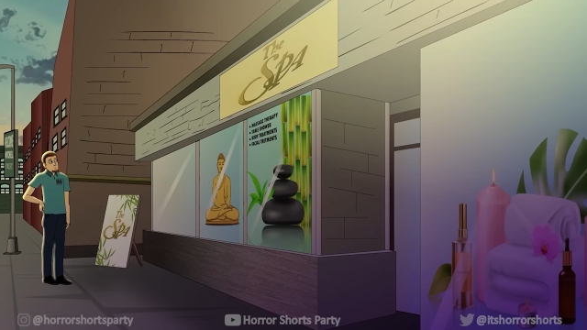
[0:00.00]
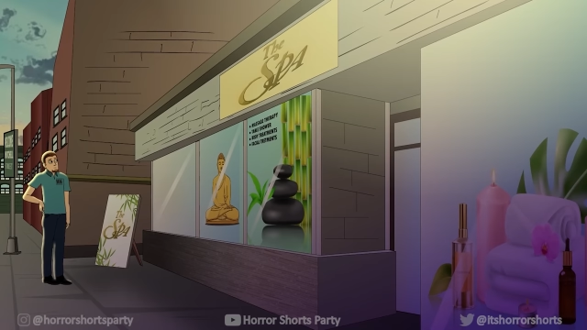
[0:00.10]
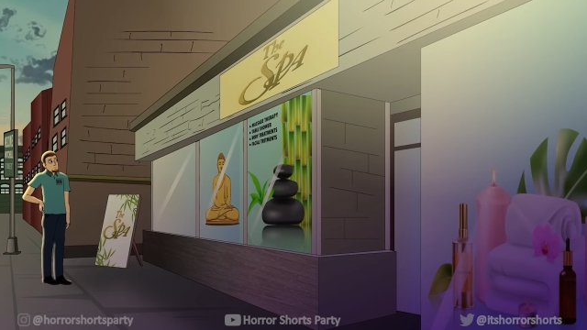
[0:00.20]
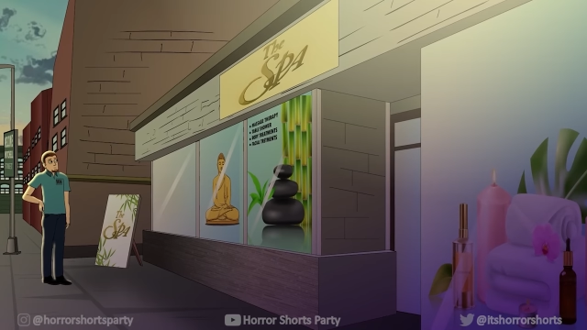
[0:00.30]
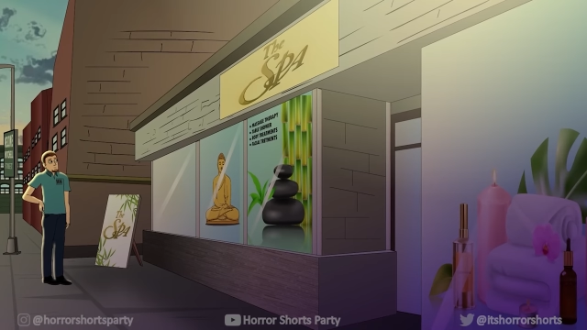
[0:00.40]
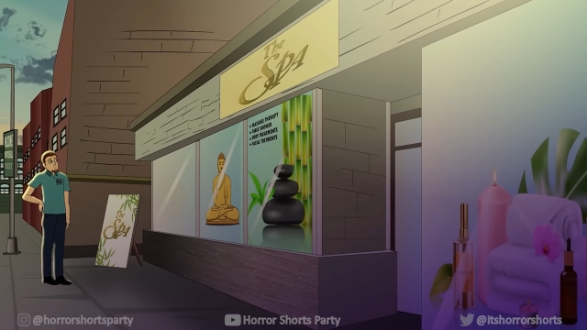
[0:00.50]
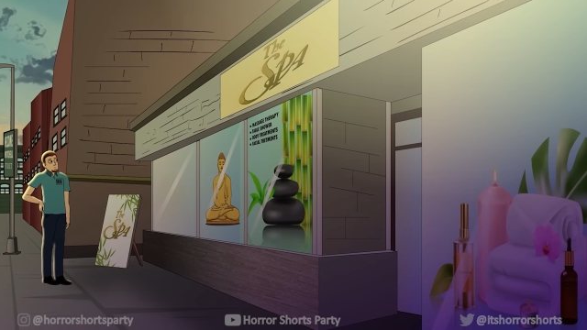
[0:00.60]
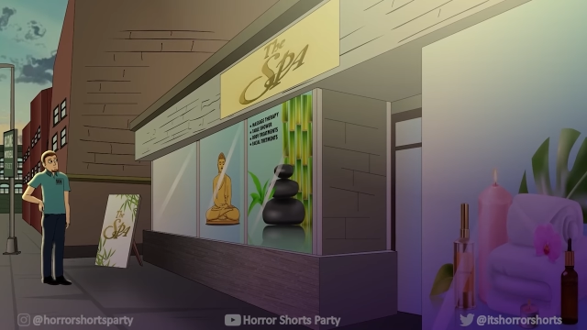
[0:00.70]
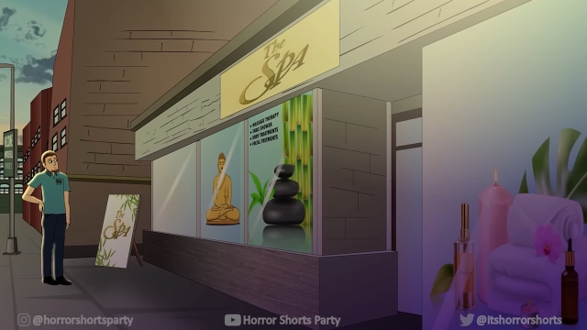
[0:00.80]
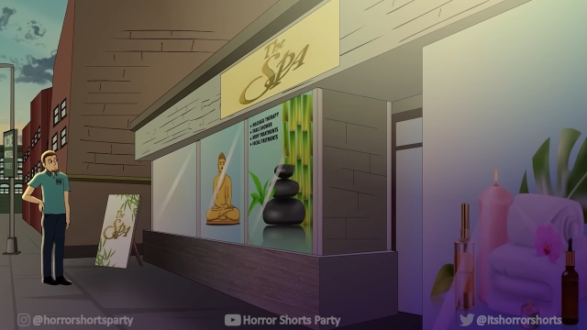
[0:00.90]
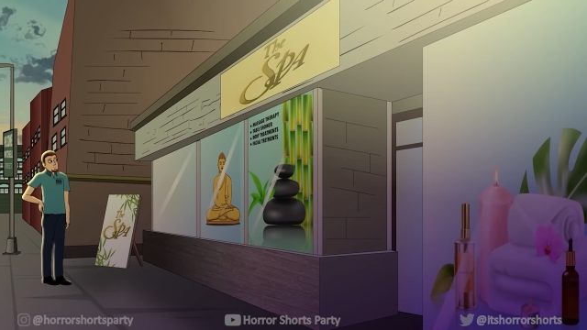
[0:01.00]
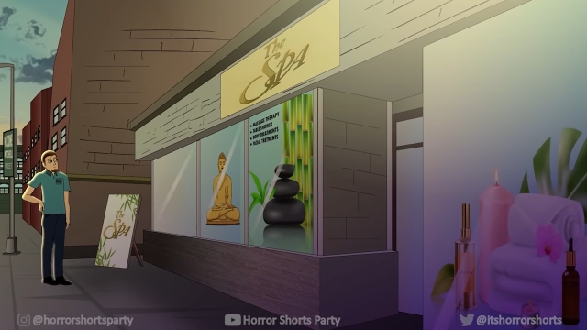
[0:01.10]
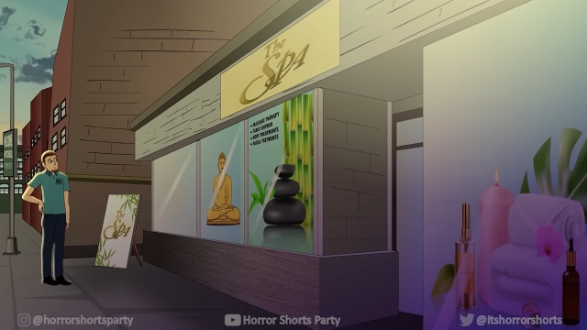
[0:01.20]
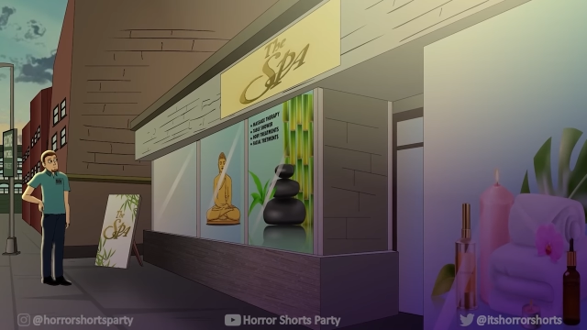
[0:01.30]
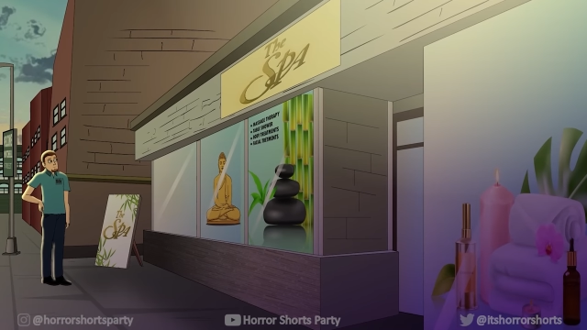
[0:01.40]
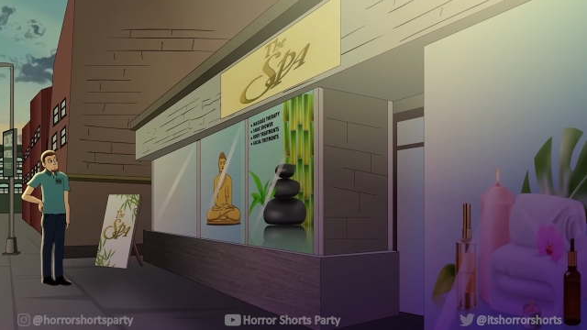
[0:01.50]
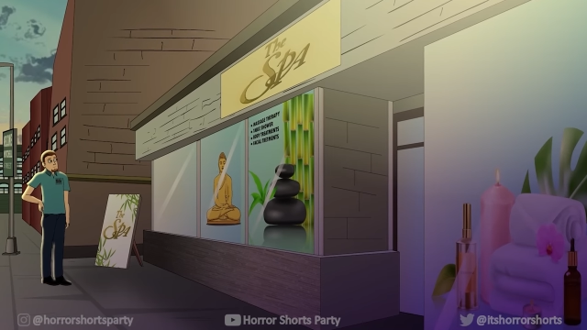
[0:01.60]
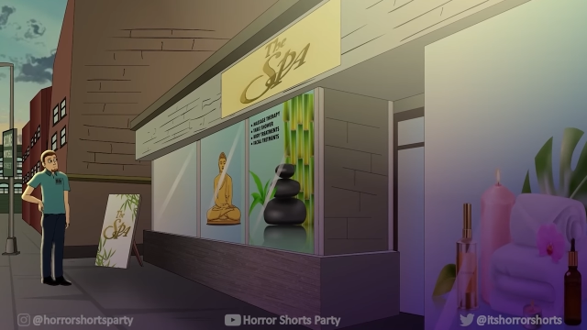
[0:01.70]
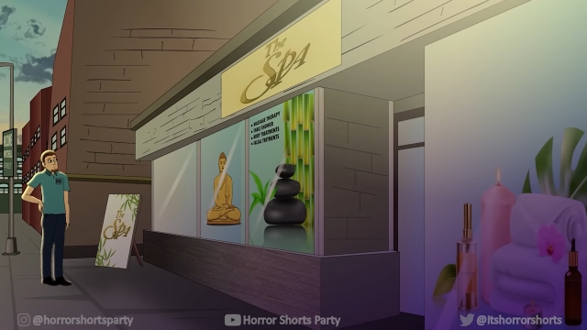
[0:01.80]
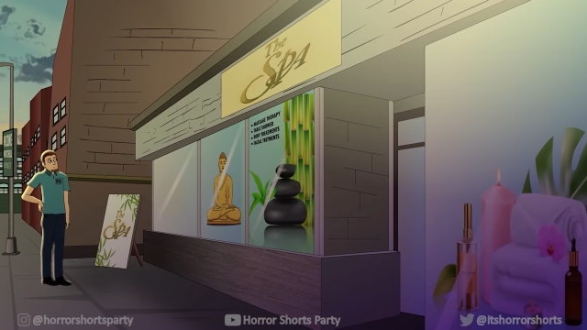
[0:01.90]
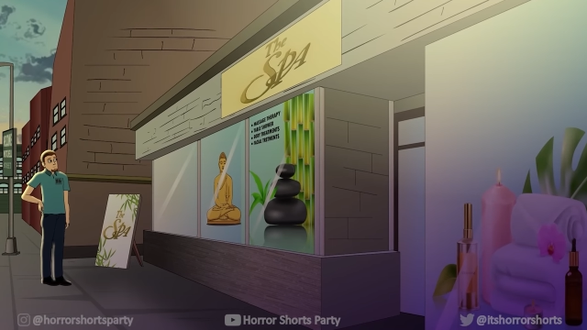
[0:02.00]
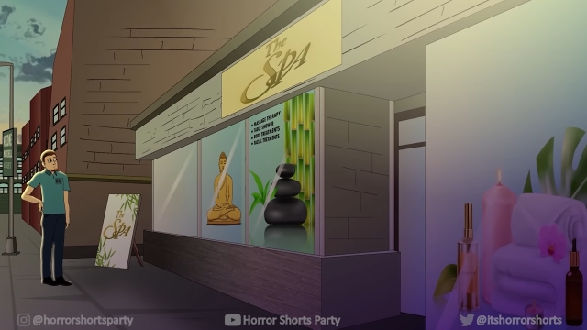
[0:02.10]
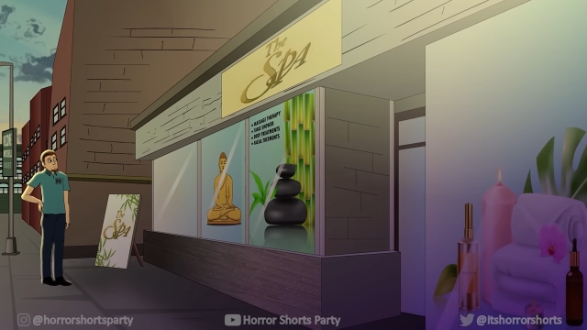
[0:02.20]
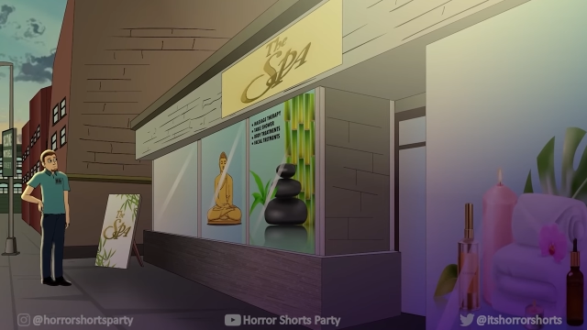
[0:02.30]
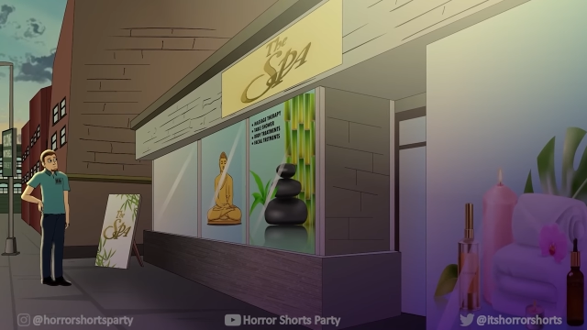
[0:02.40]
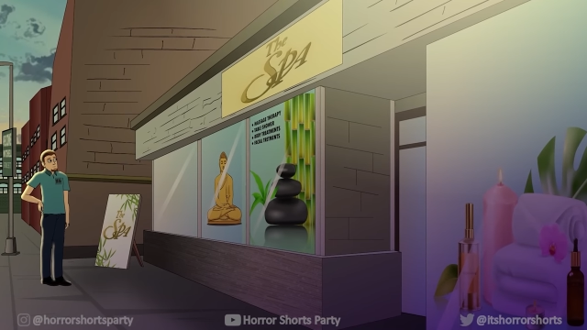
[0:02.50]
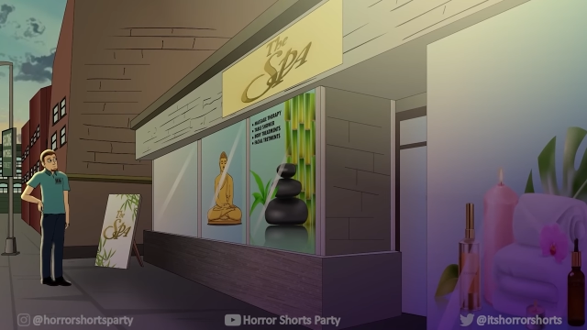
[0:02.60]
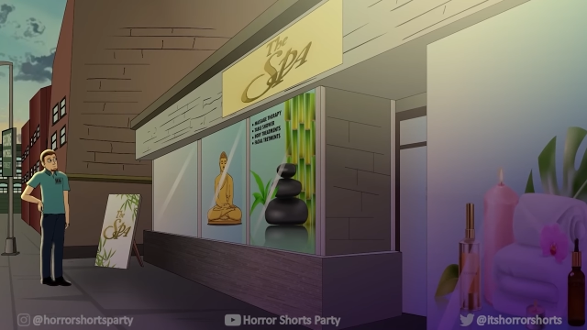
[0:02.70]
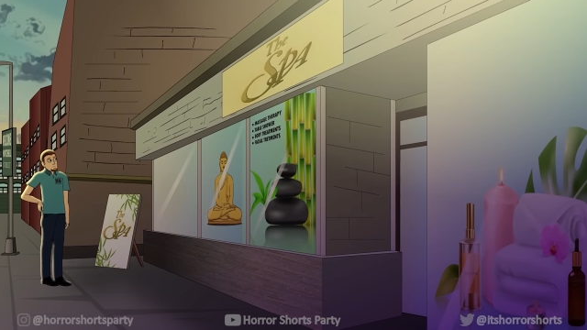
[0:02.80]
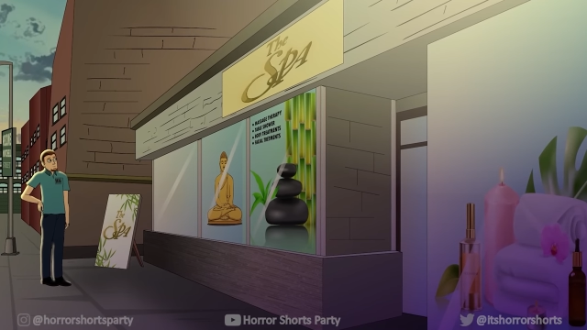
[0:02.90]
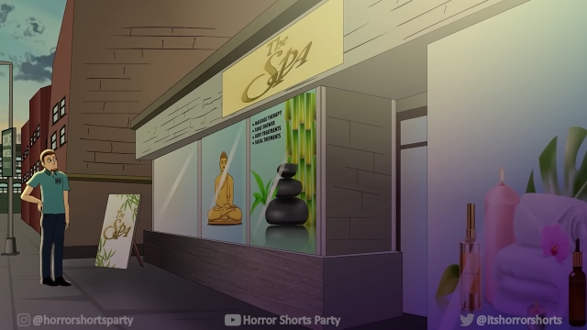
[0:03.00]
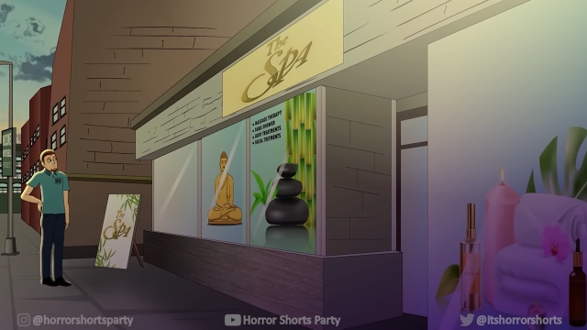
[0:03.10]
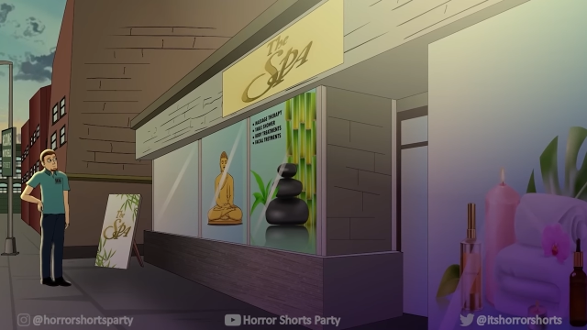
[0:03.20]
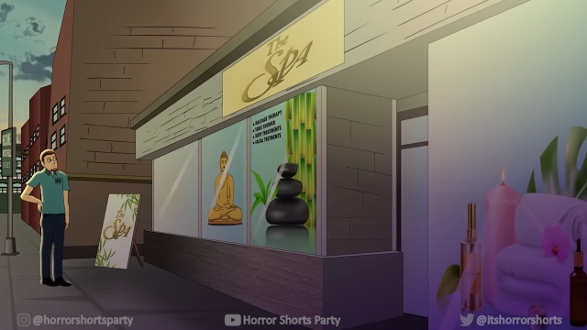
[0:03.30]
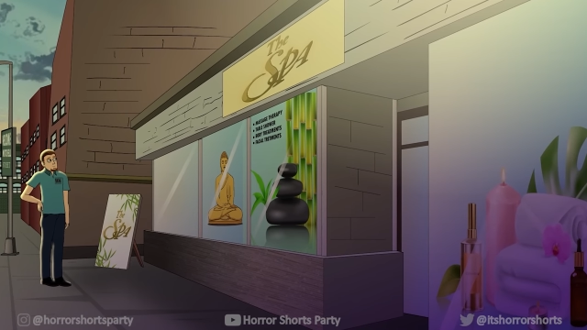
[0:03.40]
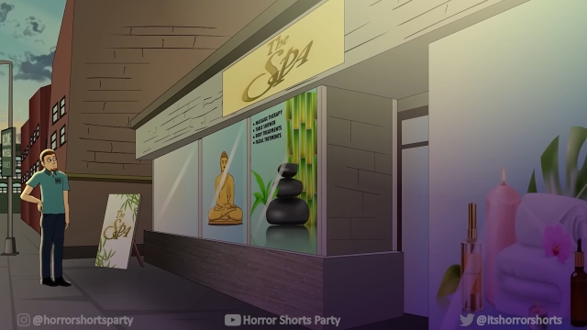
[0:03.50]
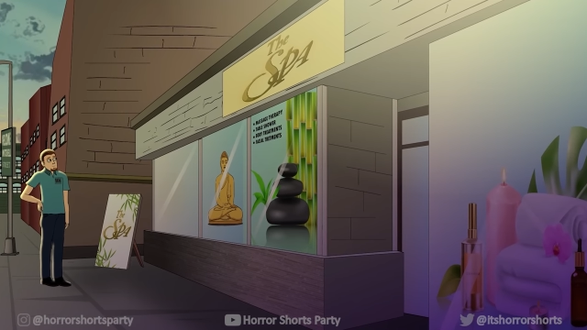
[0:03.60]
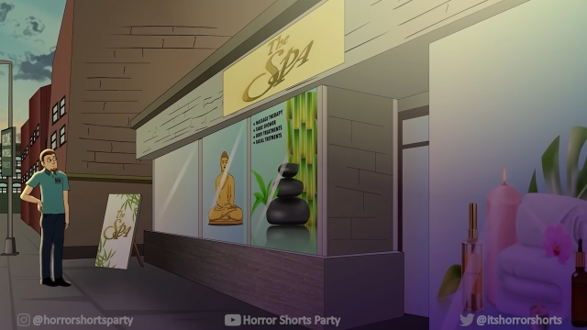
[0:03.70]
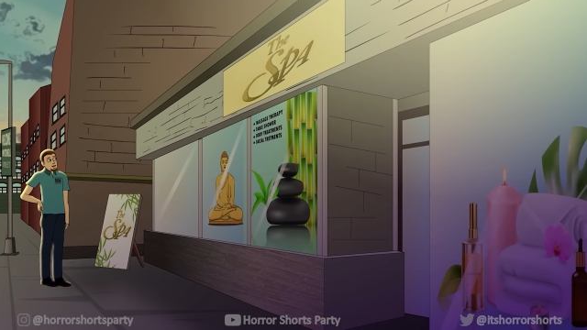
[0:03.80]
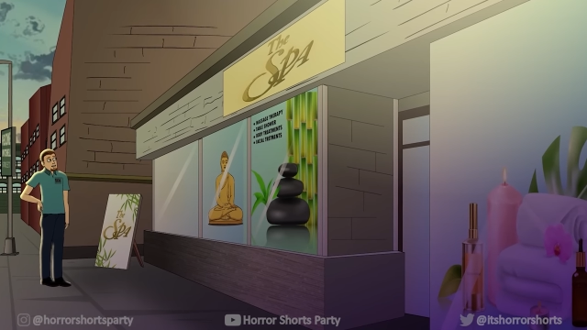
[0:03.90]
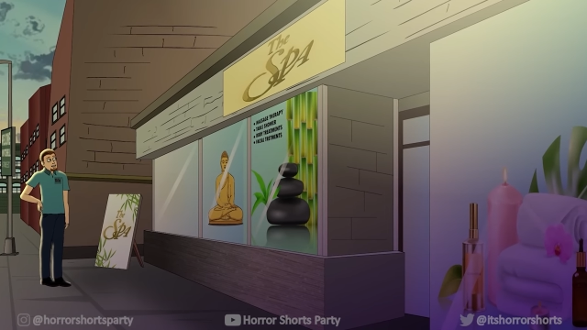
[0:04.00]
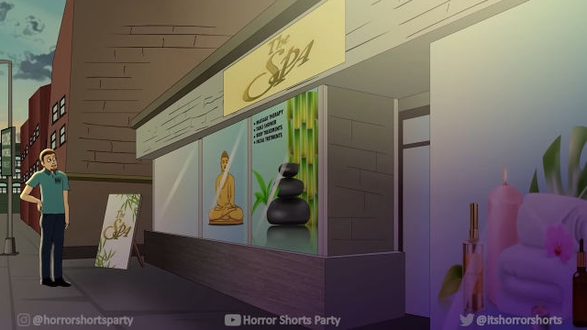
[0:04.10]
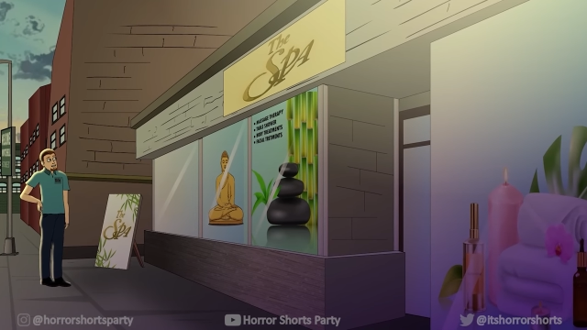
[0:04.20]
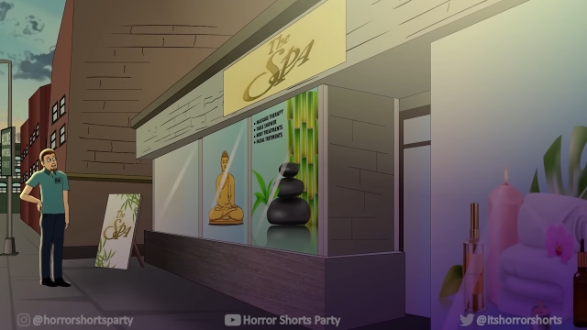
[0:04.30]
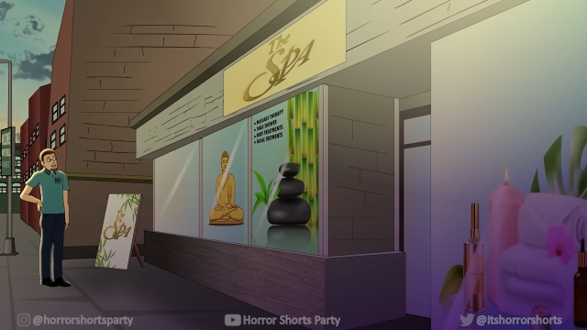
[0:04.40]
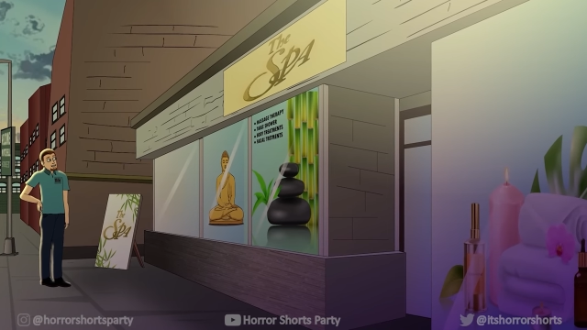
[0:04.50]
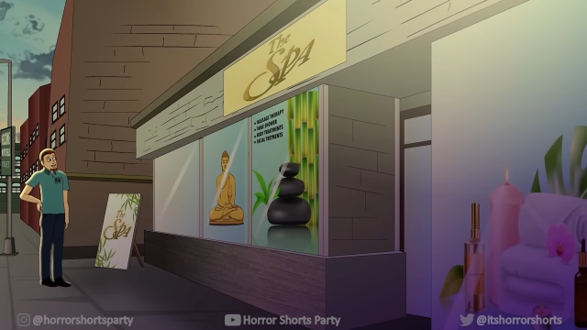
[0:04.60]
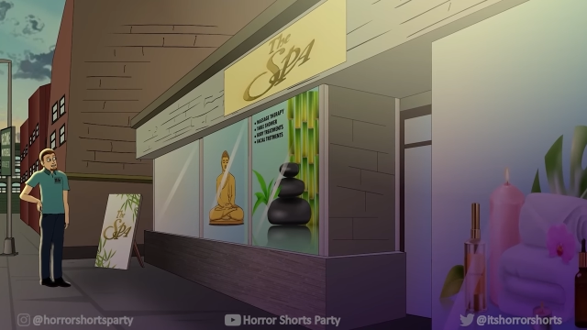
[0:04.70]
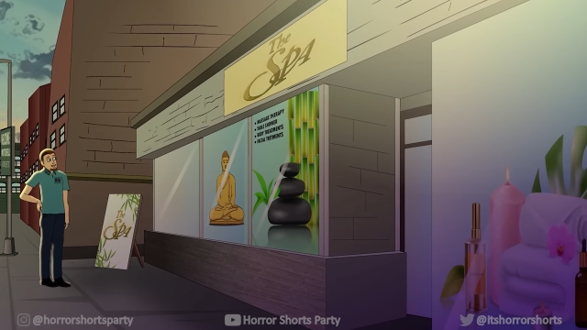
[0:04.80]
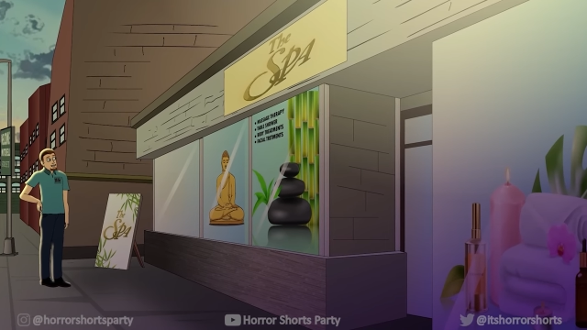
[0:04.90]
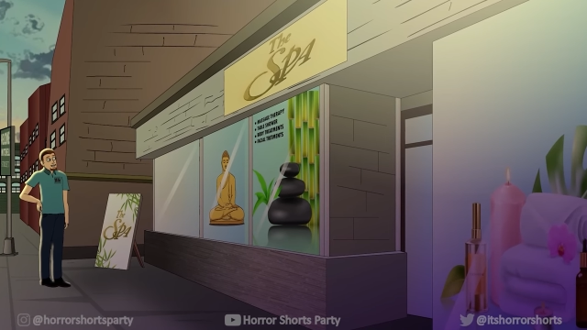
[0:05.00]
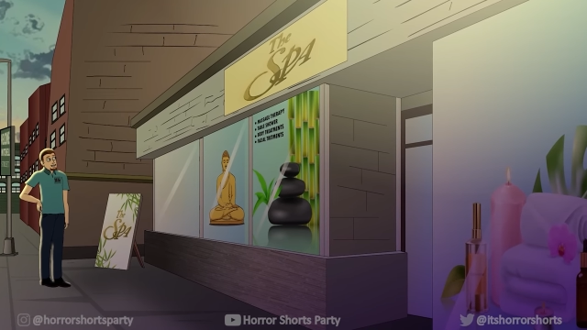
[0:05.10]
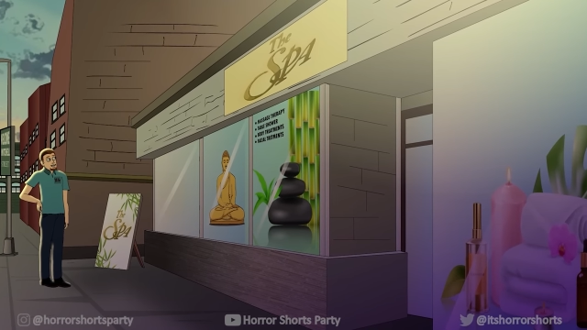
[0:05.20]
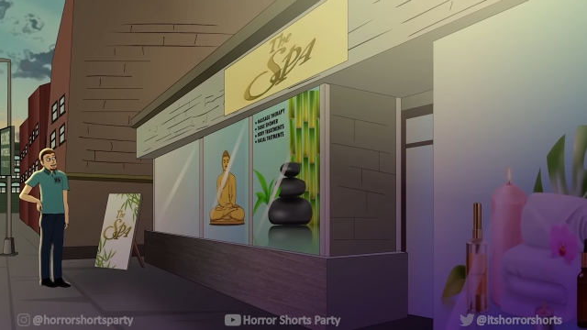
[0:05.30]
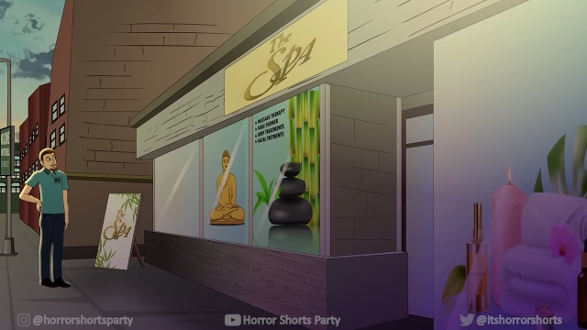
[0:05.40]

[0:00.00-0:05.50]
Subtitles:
(no speaker visible)